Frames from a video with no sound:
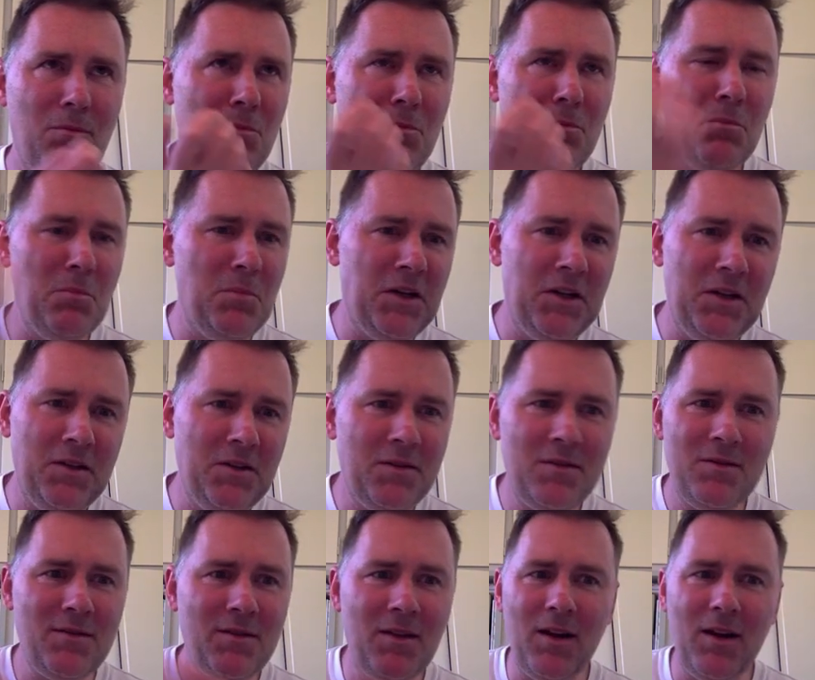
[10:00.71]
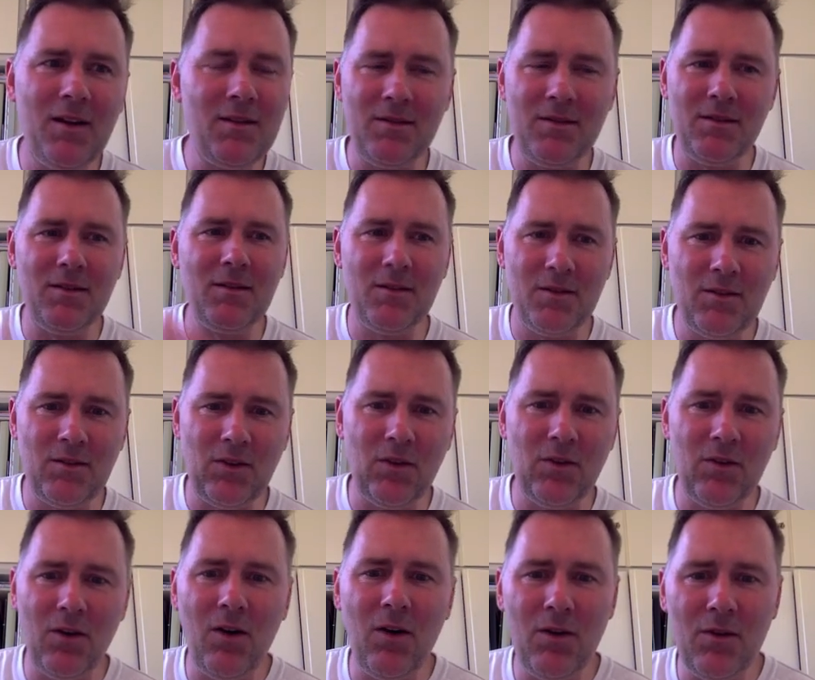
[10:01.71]
me,
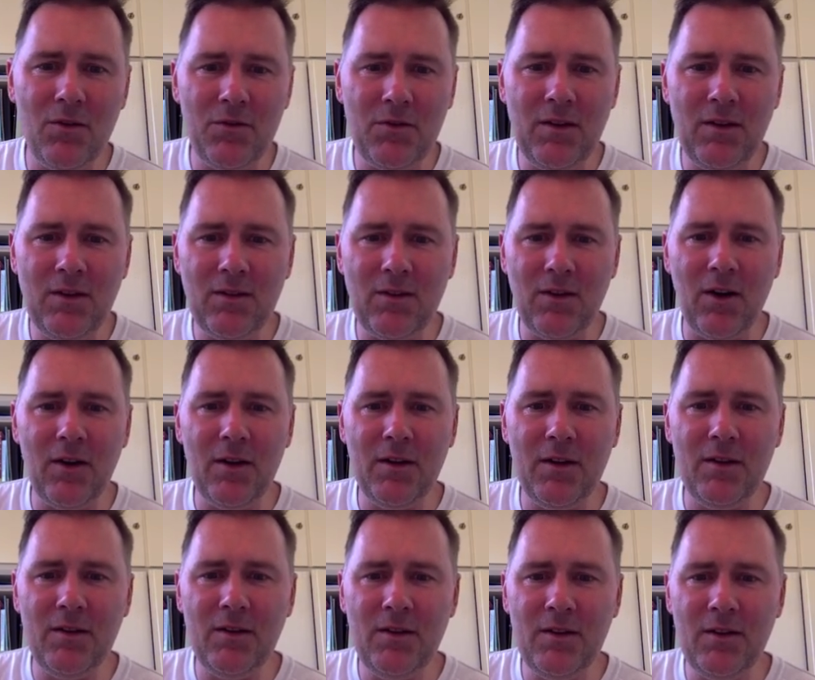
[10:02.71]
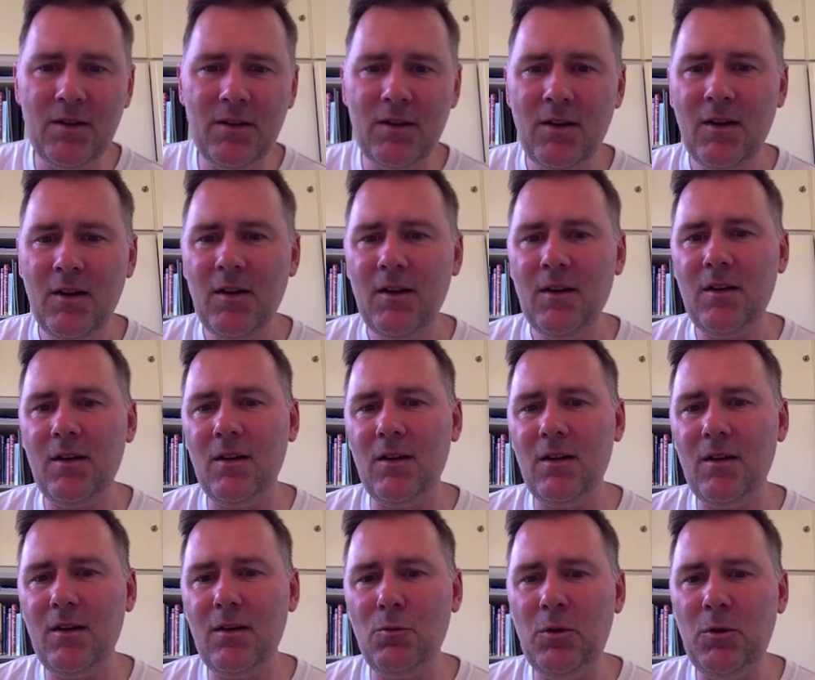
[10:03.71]
So all of these are in here. We